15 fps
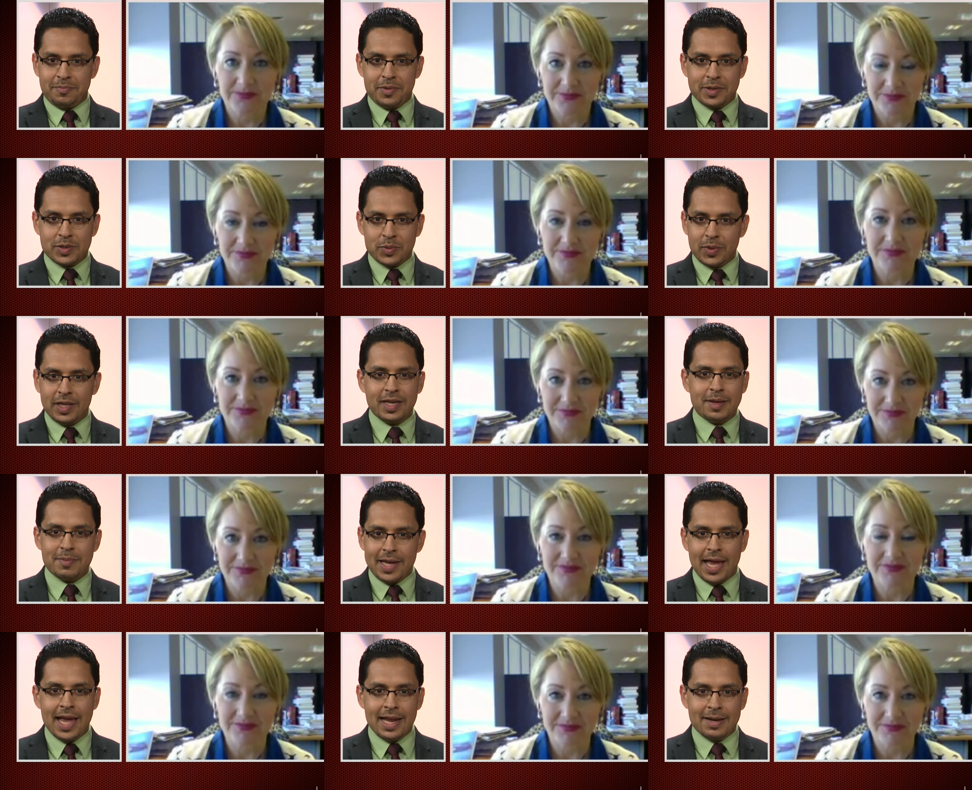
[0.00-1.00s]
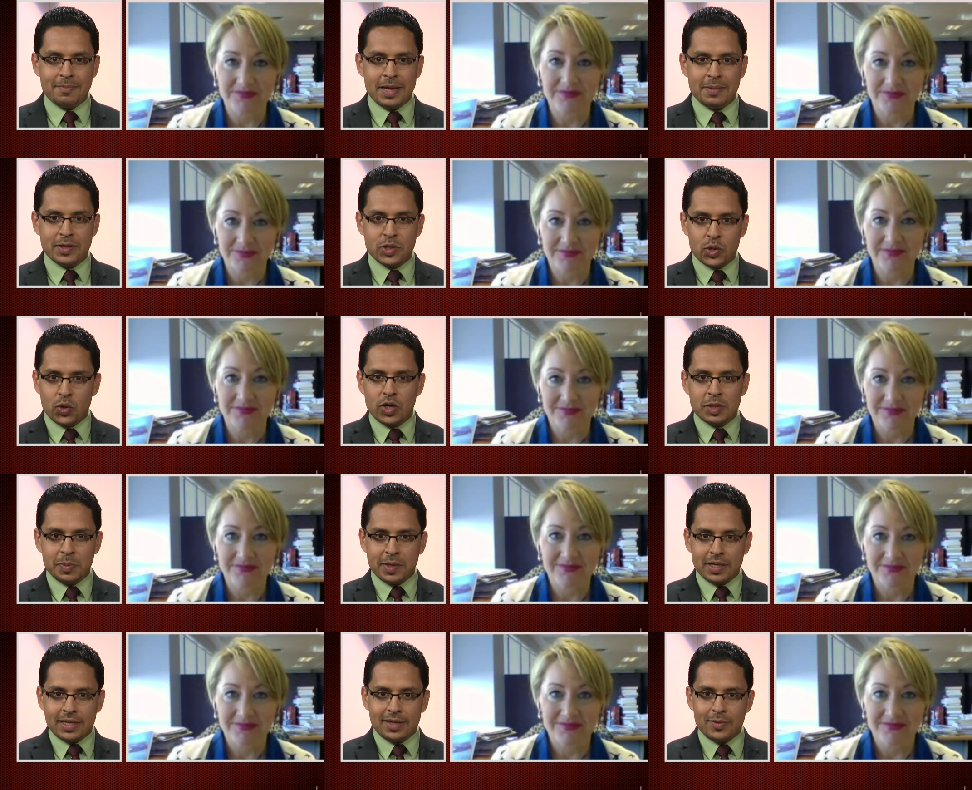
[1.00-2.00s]
Speaker 1: Prince William, Kate, and baby George,
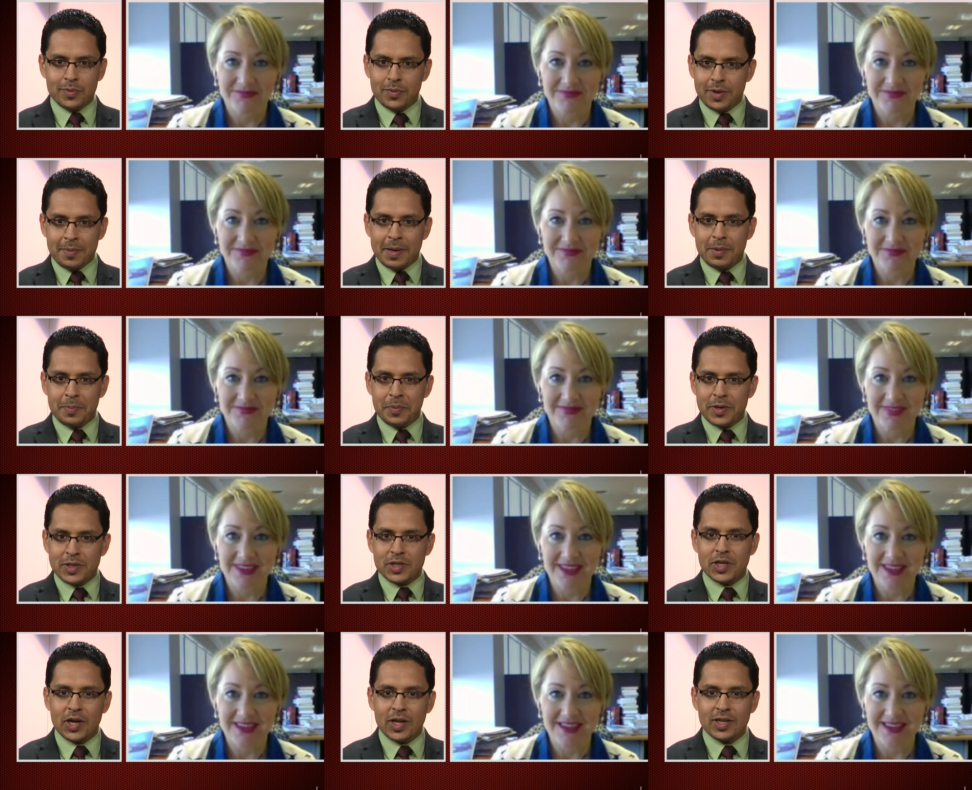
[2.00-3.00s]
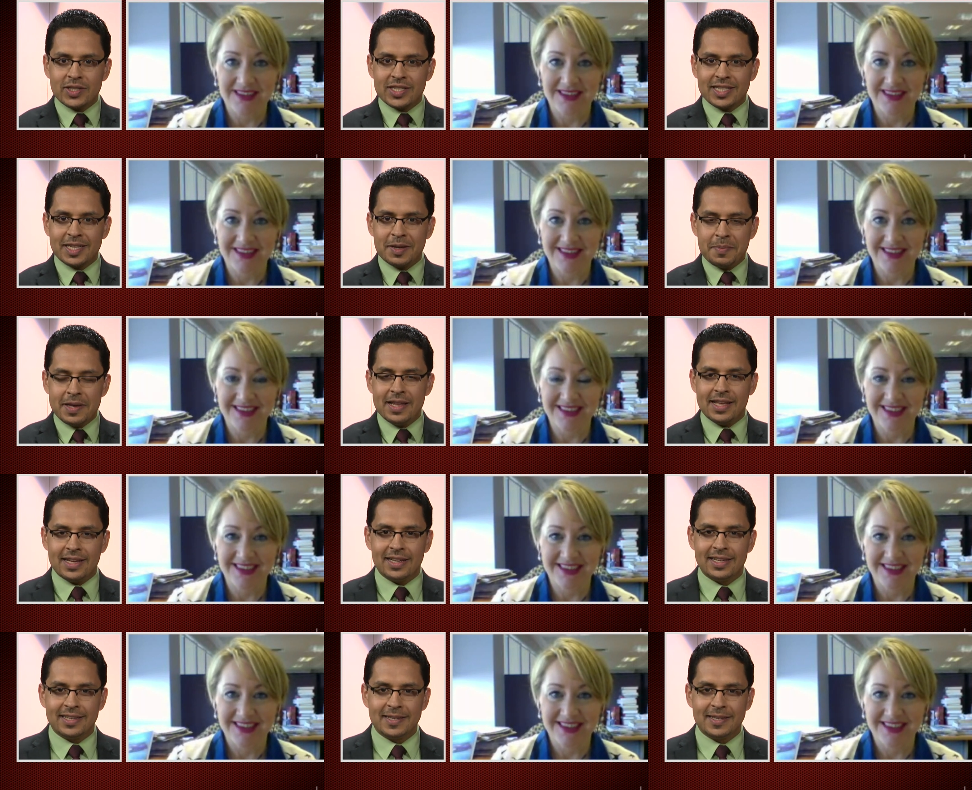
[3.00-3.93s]
but what about Prince Charles and Camilla?